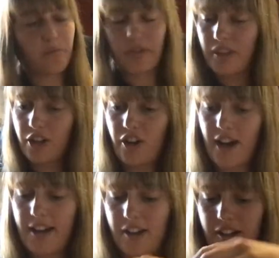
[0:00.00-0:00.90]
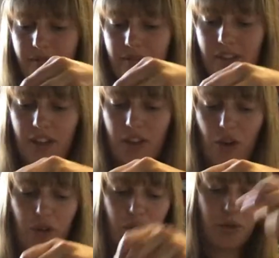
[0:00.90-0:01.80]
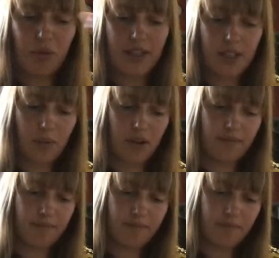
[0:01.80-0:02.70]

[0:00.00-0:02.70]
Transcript: the Cracker, the Longrow 21.